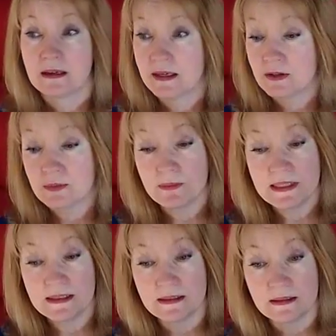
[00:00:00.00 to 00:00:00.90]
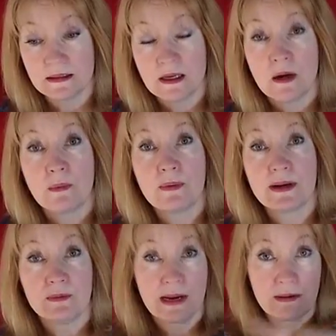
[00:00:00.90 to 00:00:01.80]
Here's what we did. We went
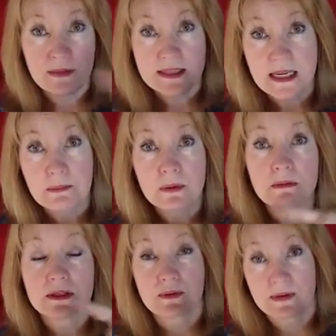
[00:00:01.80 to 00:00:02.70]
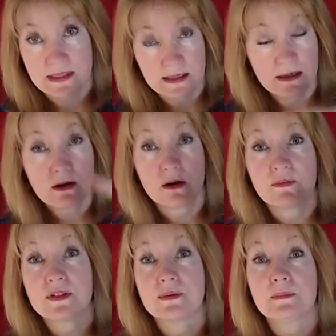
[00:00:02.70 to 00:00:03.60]
around the table because we were sitting in a
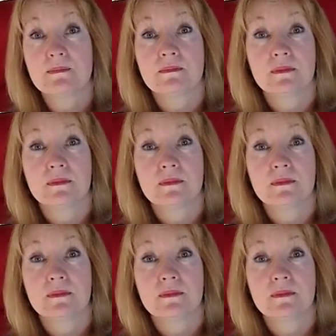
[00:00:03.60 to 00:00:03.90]
conference room.